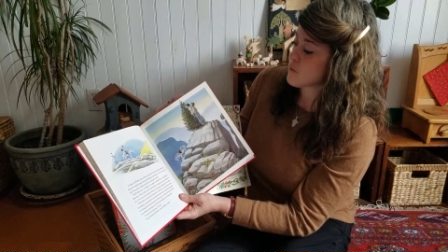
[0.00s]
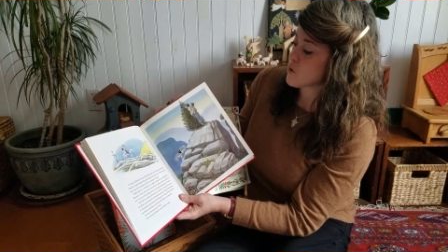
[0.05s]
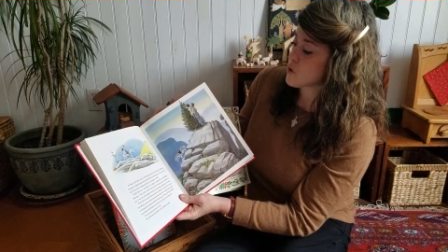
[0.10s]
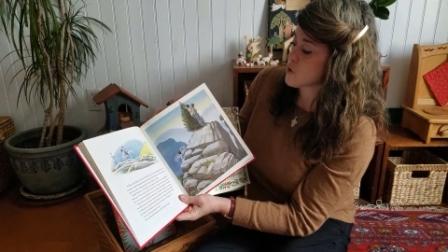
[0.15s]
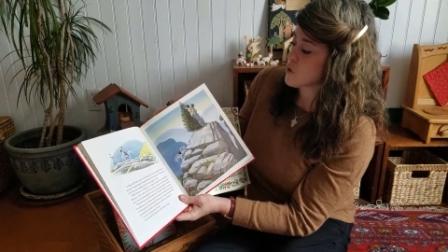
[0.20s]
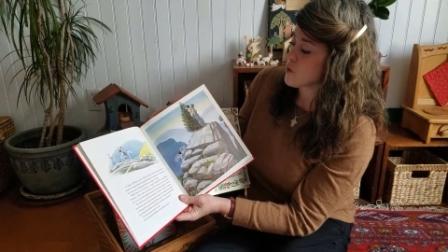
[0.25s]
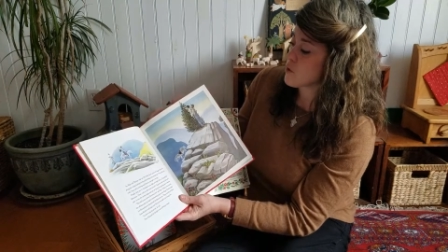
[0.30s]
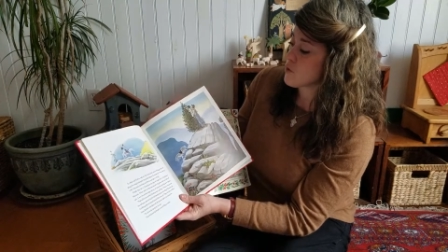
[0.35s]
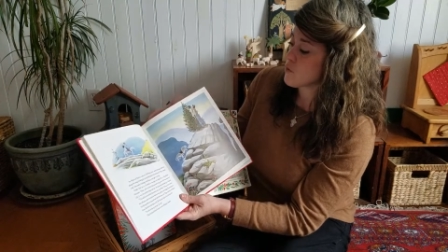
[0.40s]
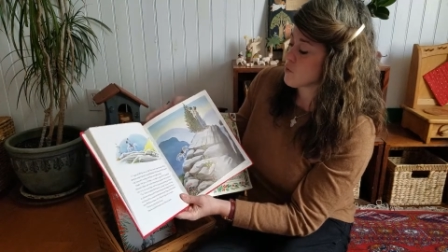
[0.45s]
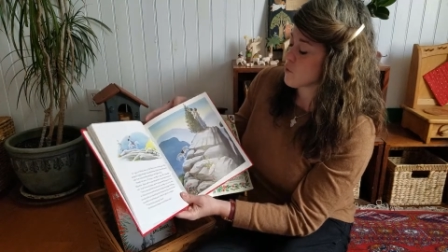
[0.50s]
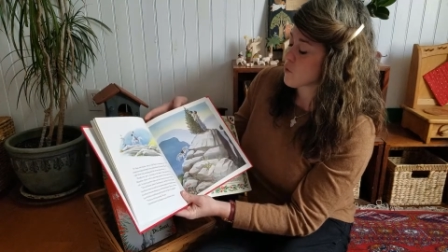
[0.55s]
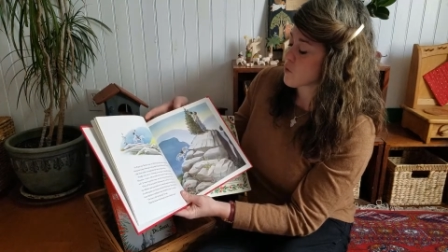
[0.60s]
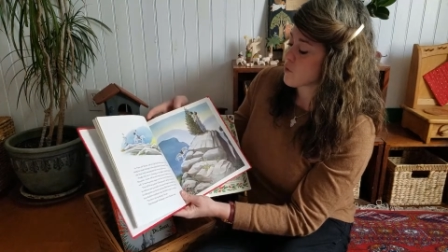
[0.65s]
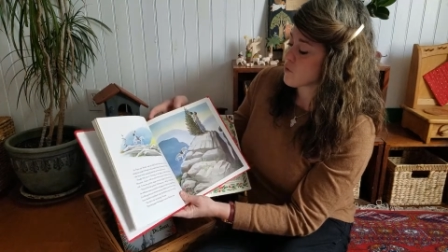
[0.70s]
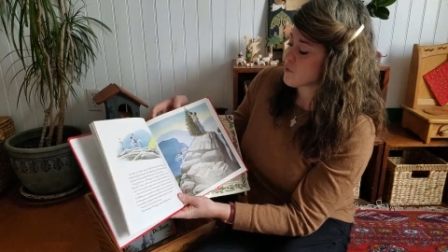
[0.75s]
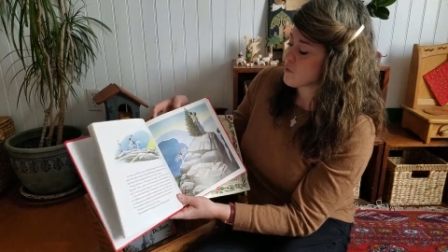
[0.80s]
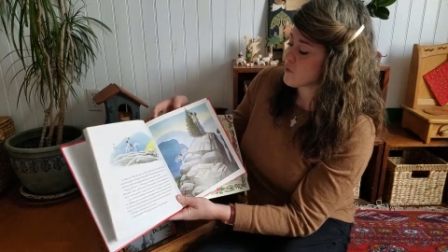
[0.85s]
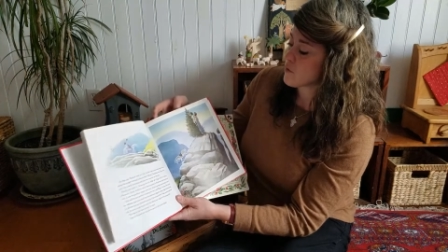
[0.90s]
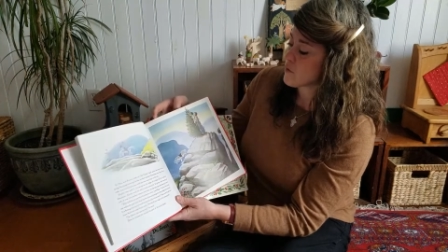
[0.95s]
to,
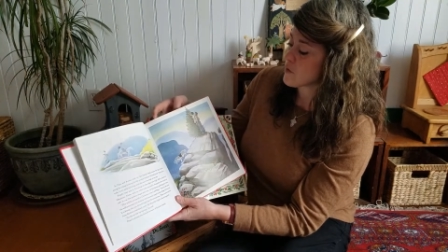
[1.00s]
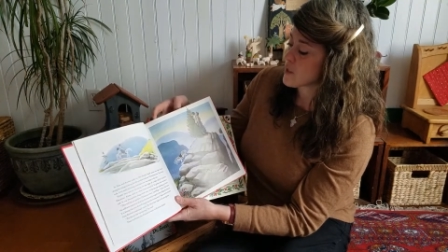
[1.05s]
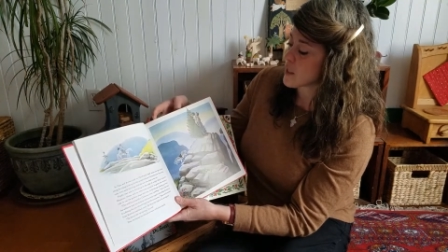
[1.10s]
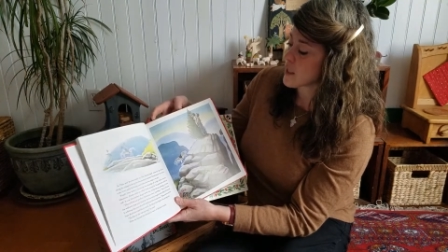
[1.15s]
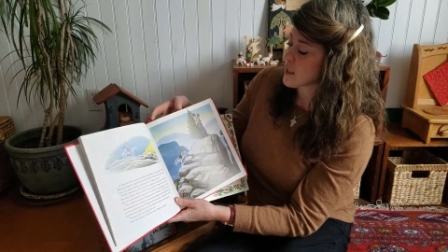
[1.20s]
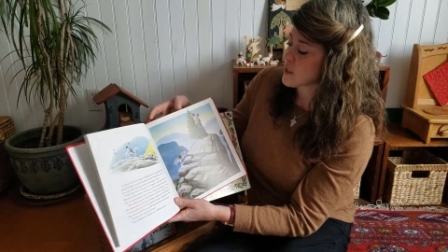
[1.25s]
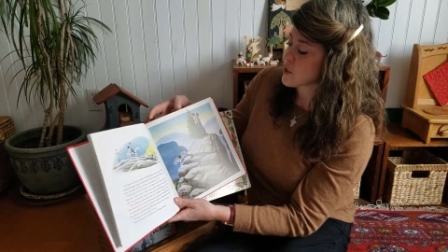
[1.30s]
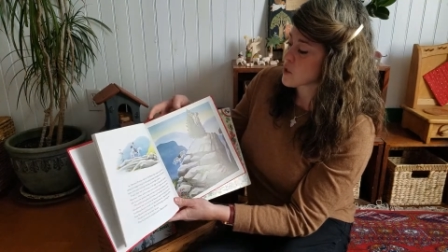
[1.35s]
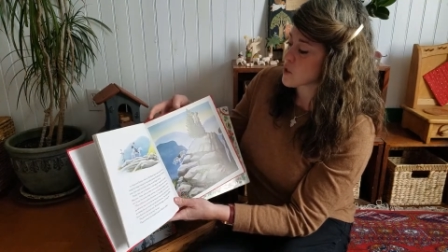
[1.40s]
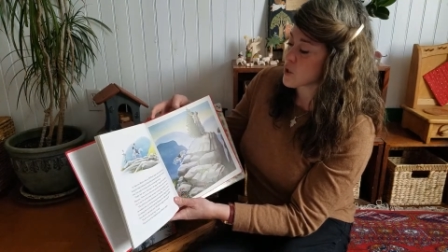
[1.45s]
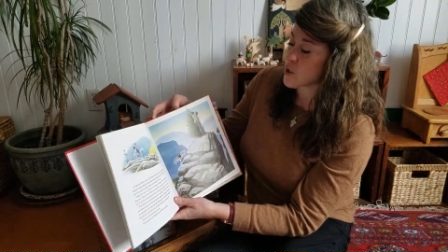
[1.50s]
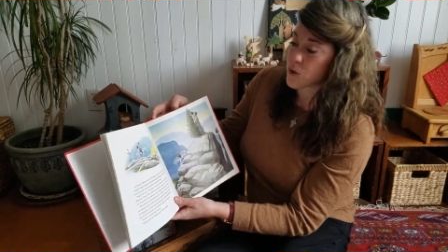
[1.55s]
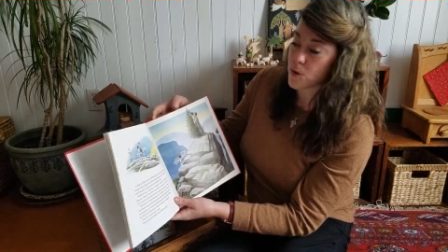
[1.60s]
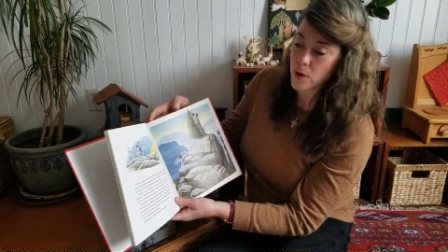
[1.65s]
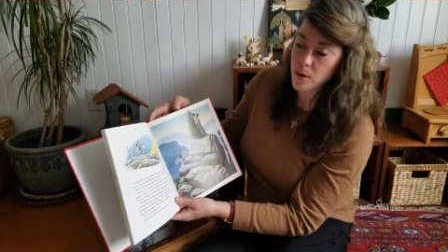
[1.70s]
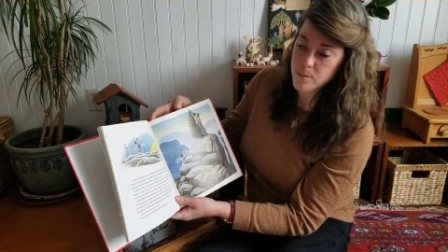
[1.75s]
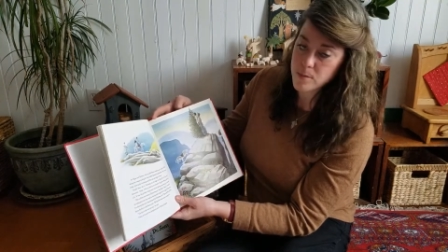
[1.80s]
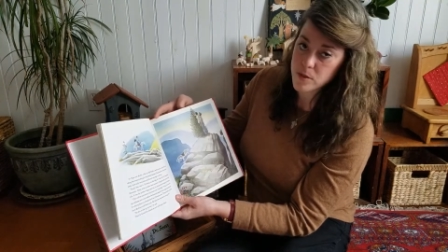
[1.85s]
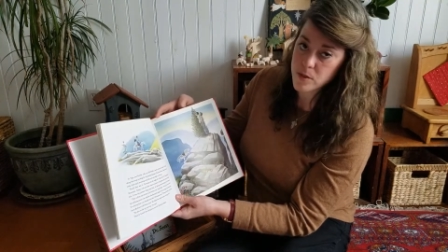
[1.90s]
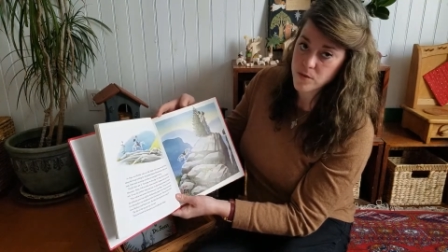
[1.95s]
or taken to
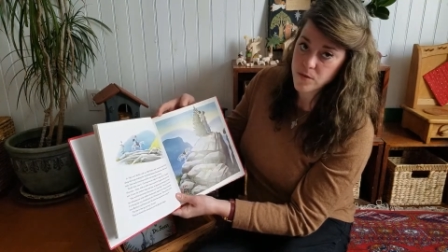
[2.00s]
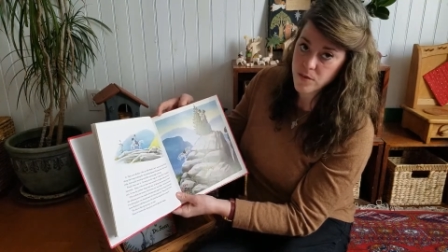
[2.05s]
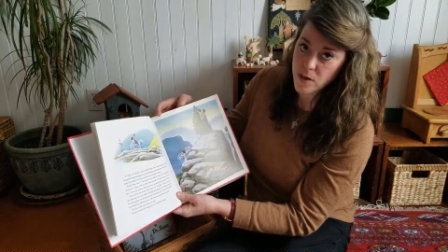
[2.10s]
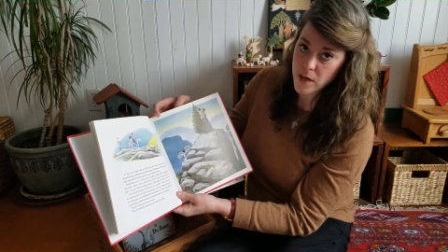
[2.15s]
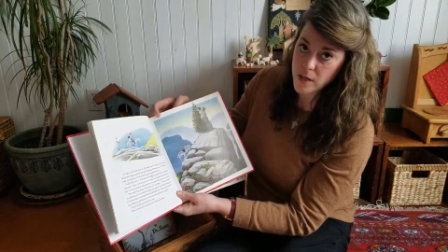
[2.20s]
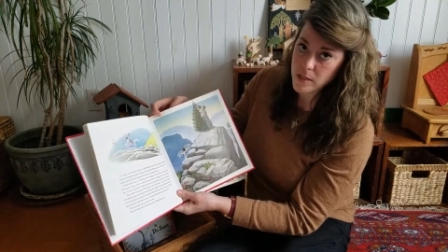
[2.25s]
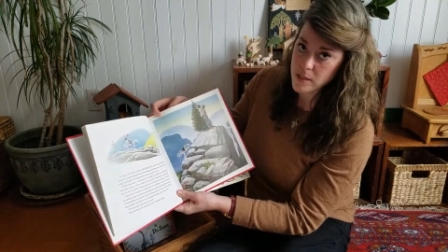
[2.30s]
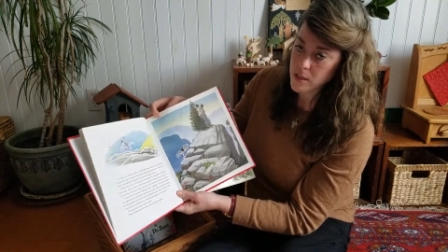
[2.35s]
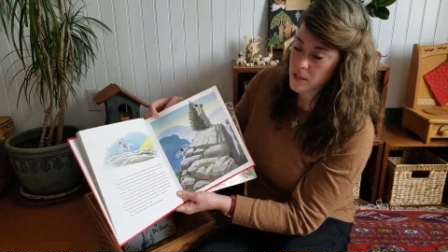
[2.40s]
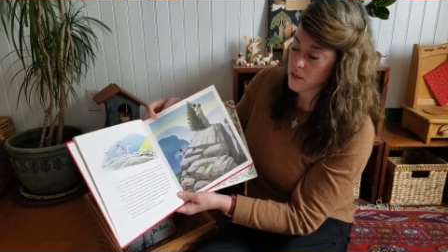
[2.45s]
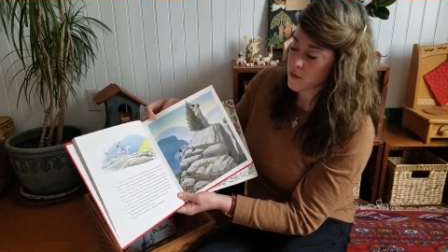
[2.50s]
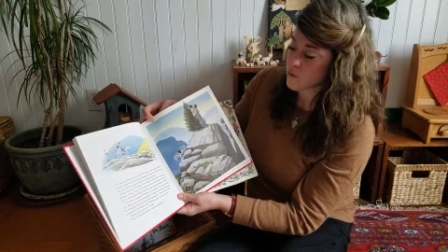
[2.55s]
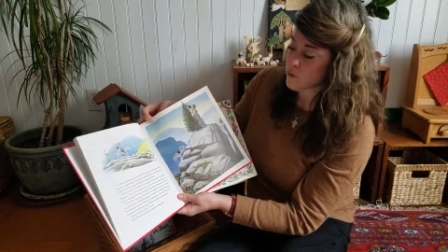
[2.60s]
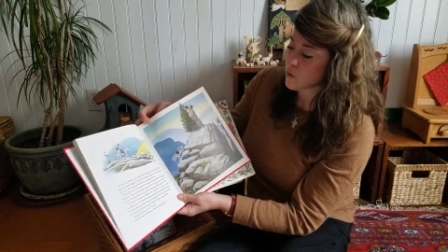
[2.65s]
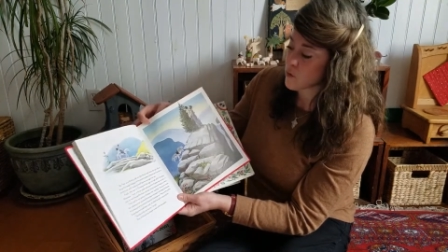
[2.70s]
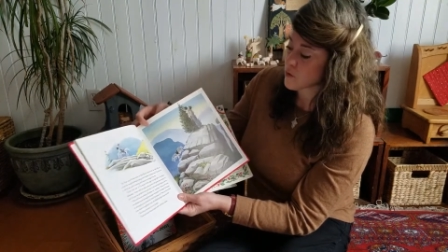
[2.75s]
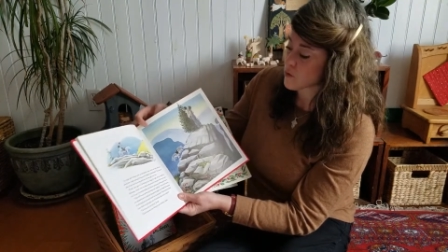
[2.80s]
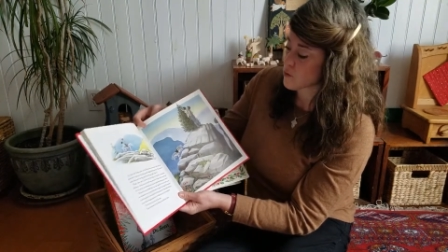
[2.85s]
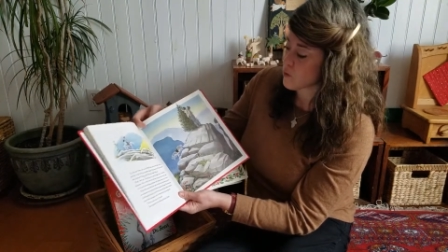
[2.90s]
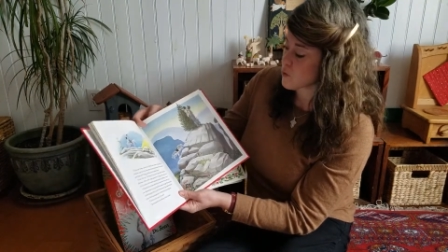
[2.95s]
Europe to fight in
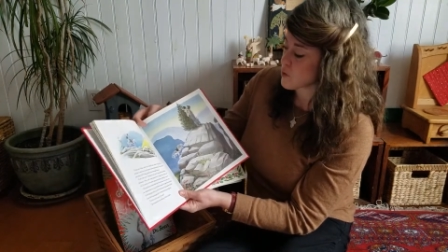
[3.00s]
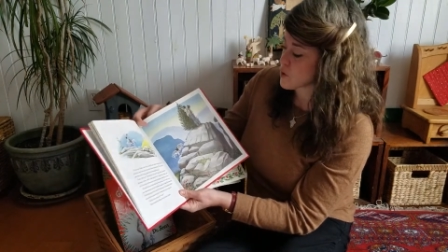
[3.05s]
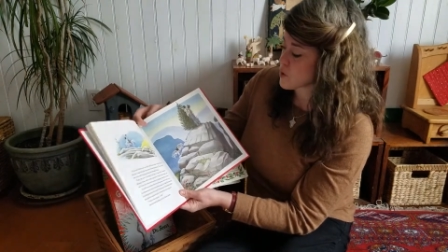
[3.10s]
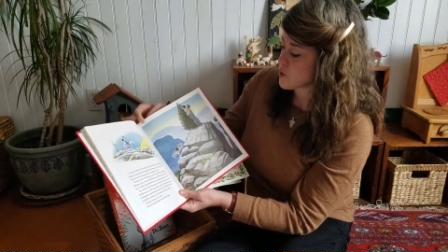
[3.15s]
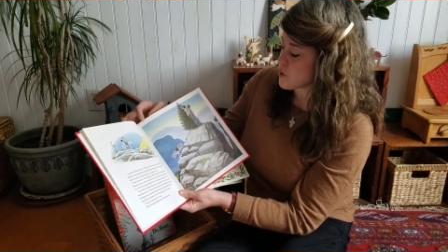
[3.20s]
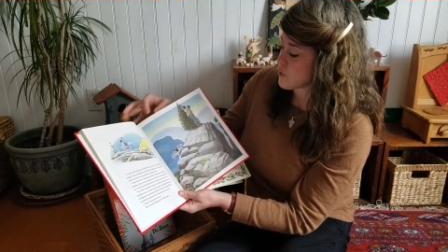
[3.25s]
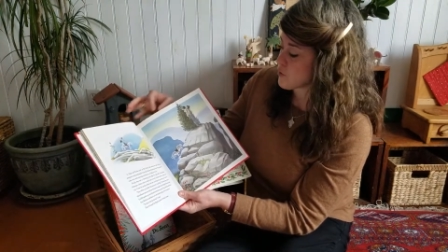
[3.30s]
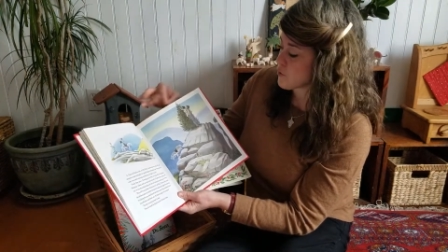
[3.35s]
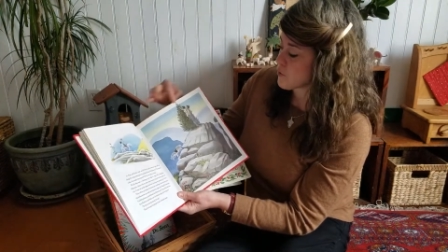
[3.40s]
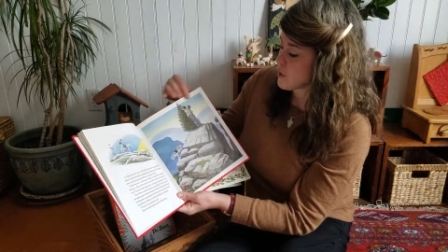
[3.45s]
World War II,